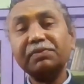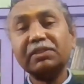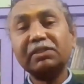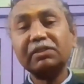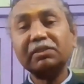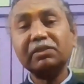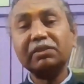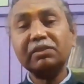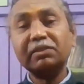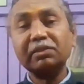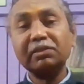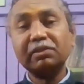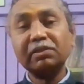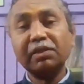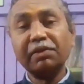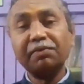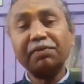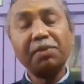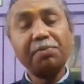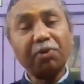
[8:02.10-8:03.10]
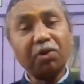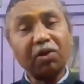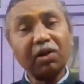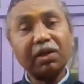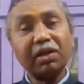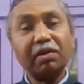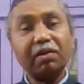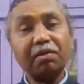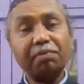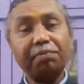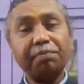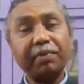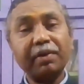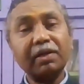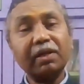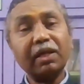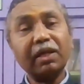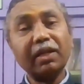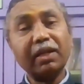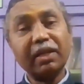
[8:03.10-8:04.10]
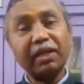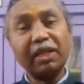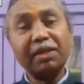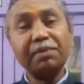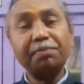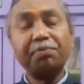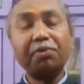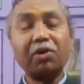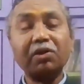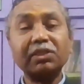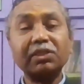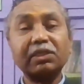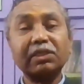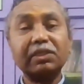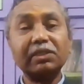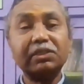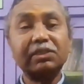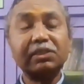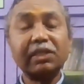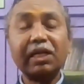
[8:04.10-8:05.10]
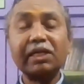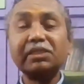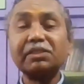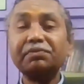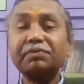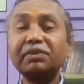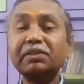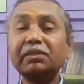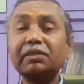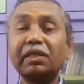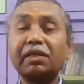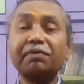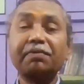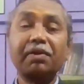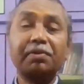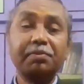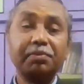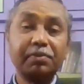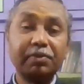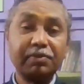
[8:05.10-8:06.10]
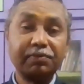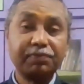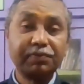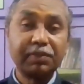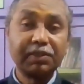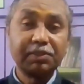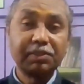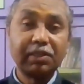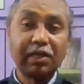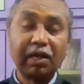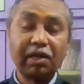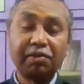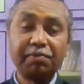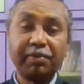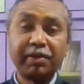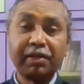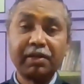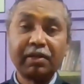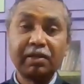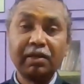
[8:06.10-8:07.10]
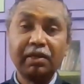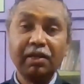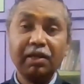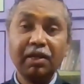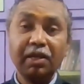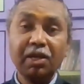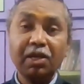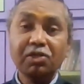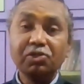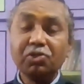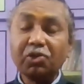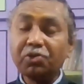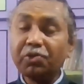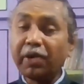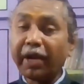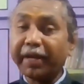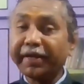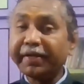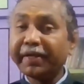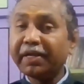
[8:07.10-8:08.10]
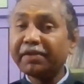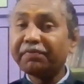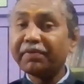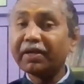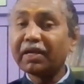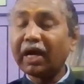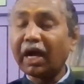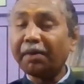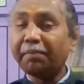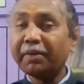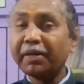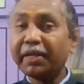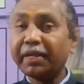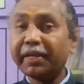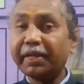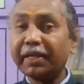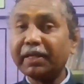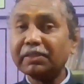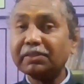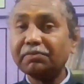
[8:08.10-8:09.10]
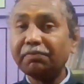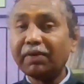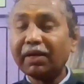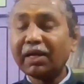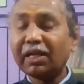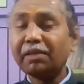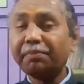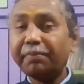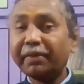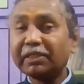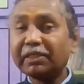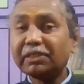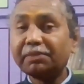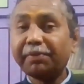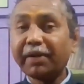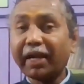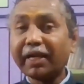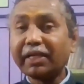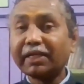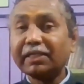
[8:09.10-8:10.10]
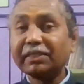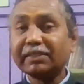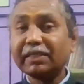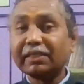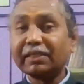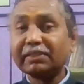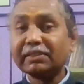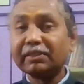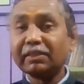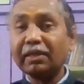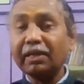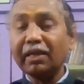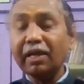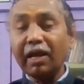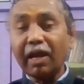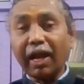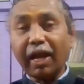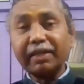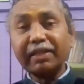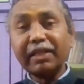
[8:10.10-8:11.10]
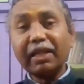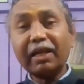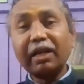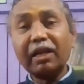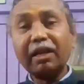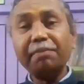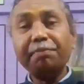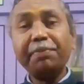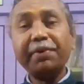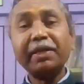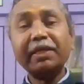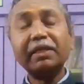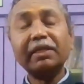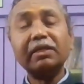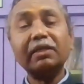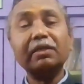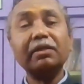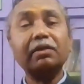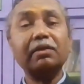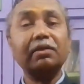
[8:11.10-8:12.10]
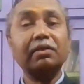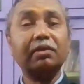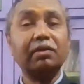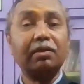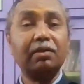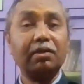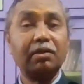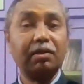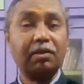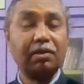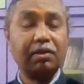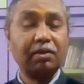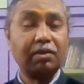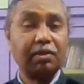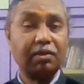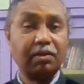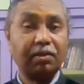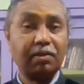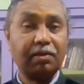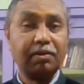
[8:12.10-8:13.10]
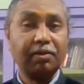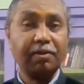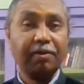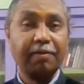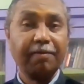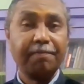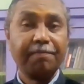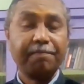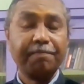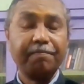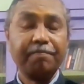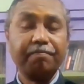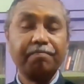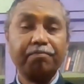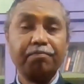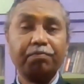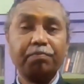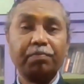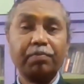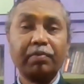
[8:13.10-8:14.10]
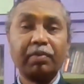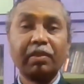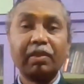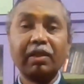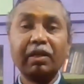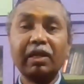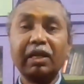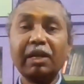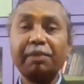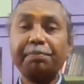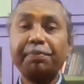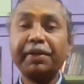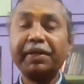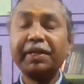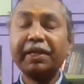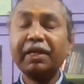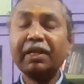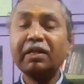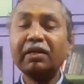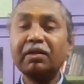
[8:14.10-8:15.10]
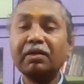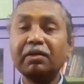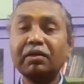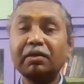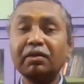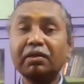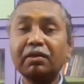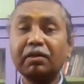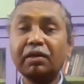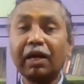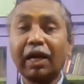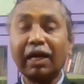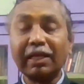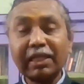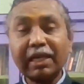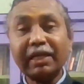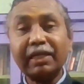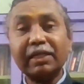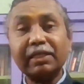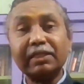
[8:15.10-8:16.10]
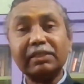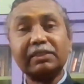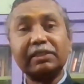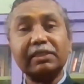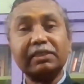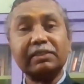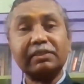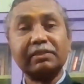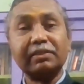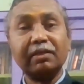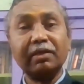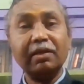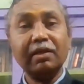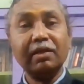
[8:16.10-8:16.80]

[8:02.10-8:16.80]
with every product development or any project starts with the requirement specification document. So you identify common areas, what are the best practices, and then repeat in other industries.